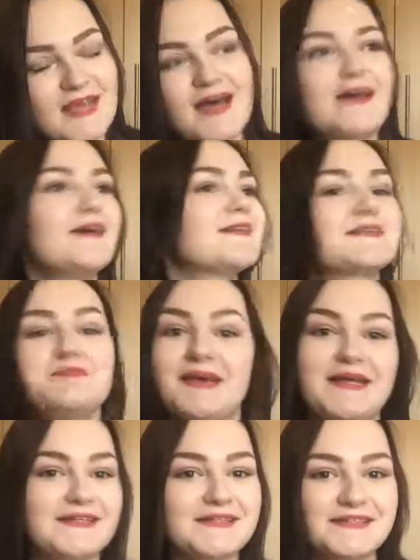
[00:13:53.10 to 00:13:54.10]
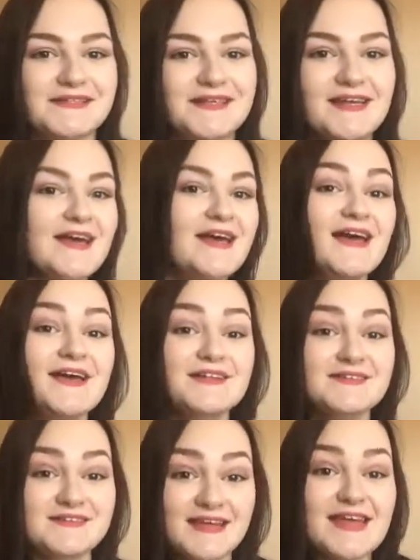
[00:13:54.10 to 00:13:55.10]
I ain't spending
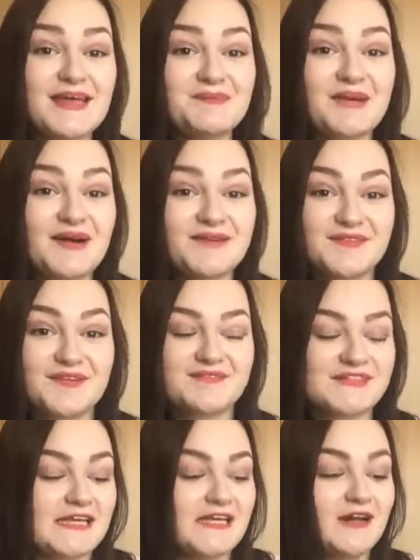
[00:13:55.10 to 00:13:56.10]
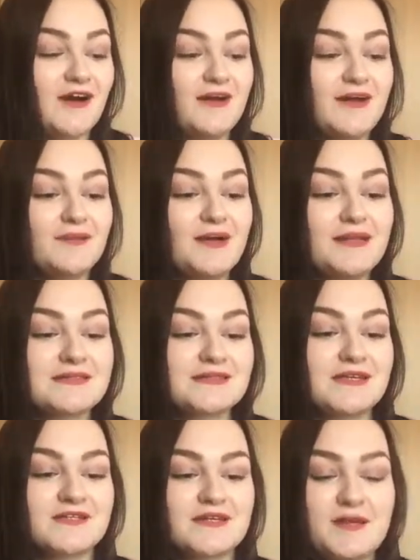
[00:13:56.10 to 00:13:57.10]
£8.50 on what is
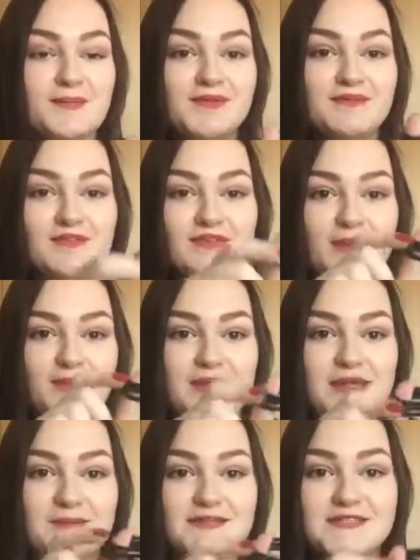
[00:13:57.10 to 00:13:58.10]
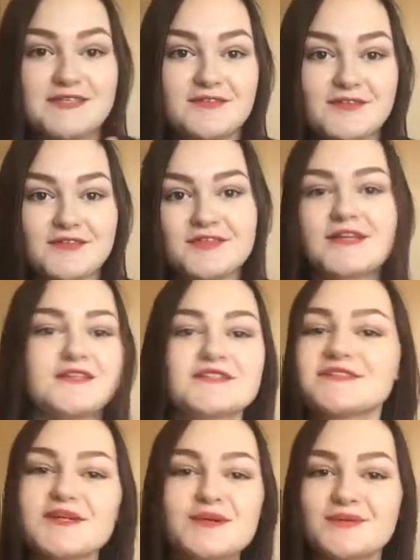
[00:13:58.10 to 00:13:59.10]
essentially a bit of crappy material. Like,
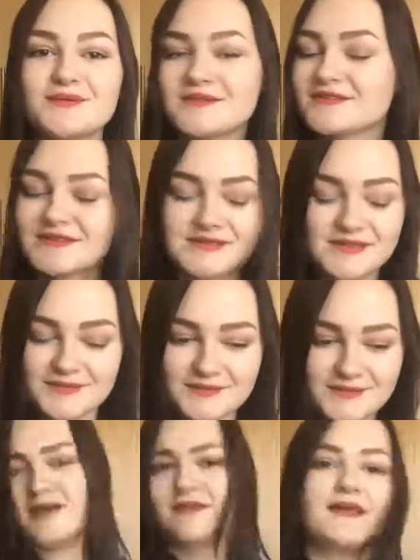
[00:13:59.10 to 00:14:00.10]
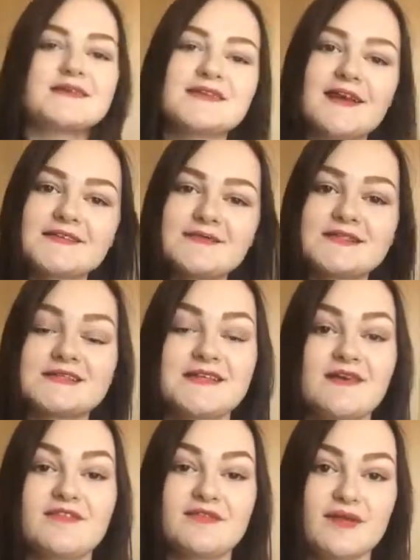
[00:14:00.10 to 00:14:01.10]
just no. This next one's a
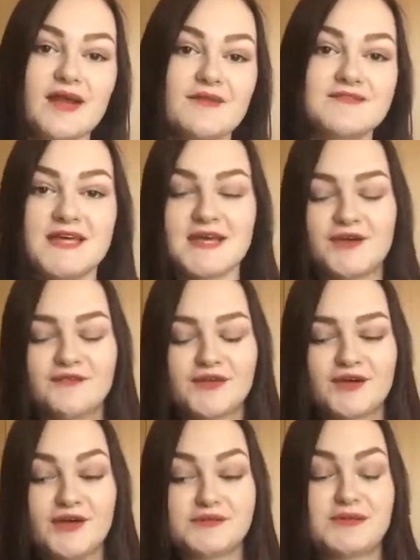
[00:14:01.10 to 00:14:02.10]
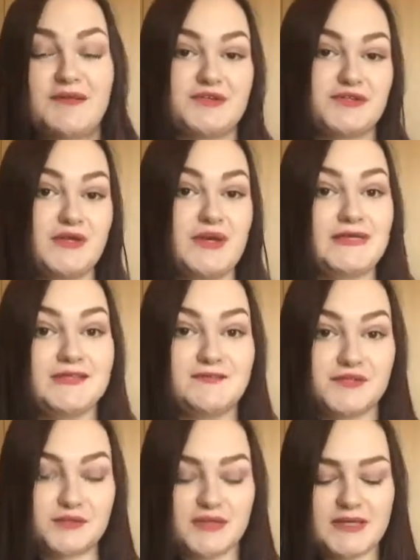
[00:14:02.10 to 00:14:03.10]
set of 3, and I've taken off the cards. I'm going to have to show you
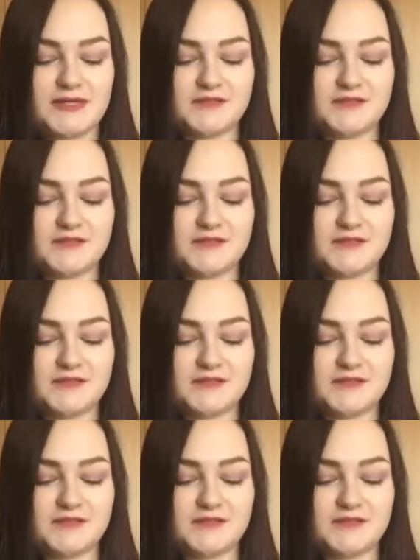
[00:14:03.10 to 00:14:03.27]
individually.